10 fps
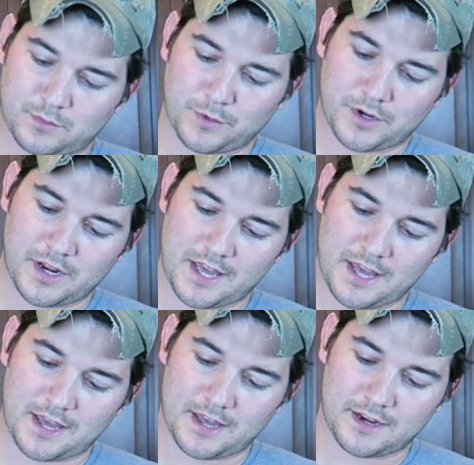we're gonna
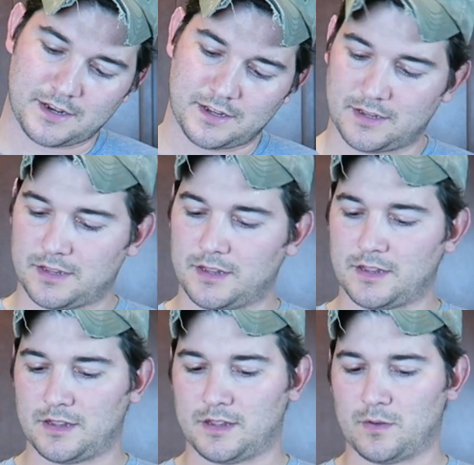add
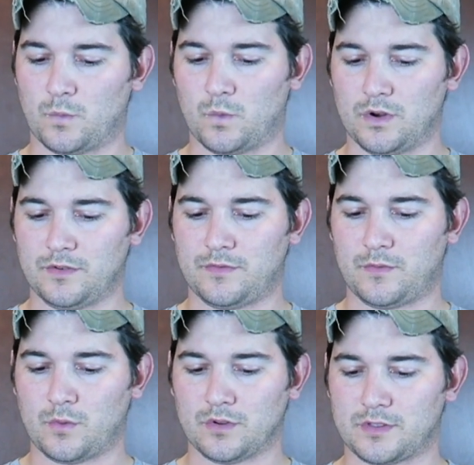one
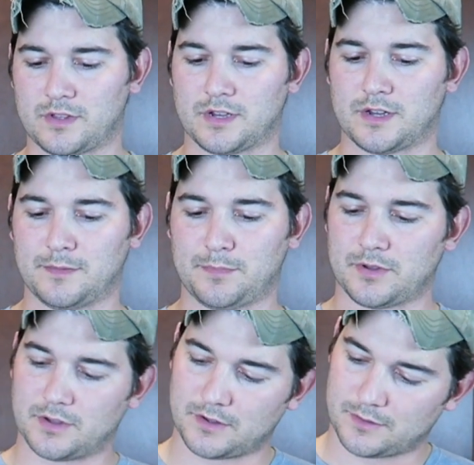fourth
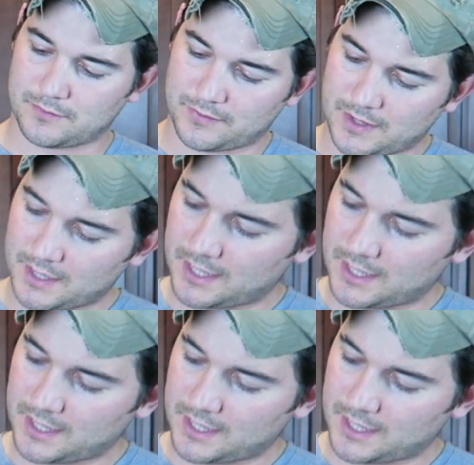cup of